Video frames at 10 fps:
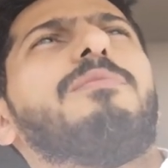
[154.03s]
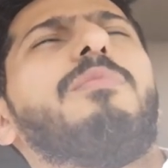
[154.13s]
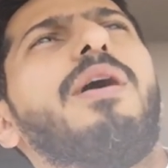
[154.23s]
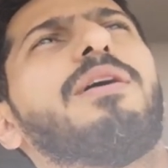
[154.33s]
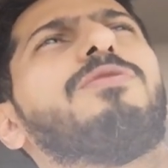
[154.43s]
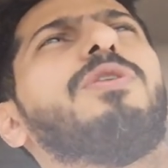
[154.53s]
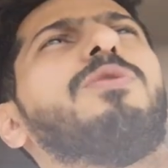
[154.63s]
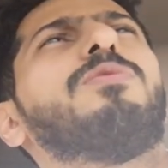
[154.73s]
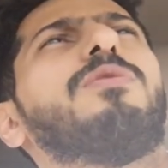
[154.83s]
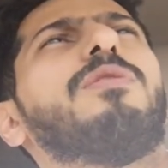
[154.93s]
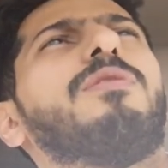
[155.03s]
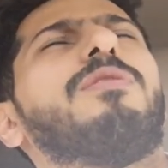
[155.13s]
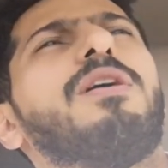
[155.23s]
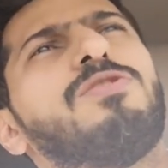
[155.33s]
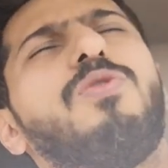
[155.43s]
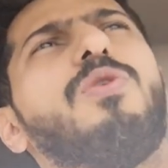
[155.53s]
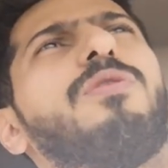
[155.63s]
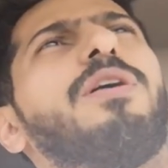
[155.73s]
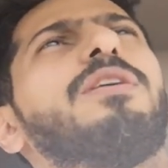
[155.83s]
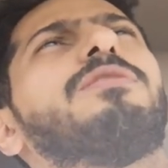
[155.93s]
macro. That's 4,
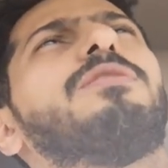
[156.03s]
right?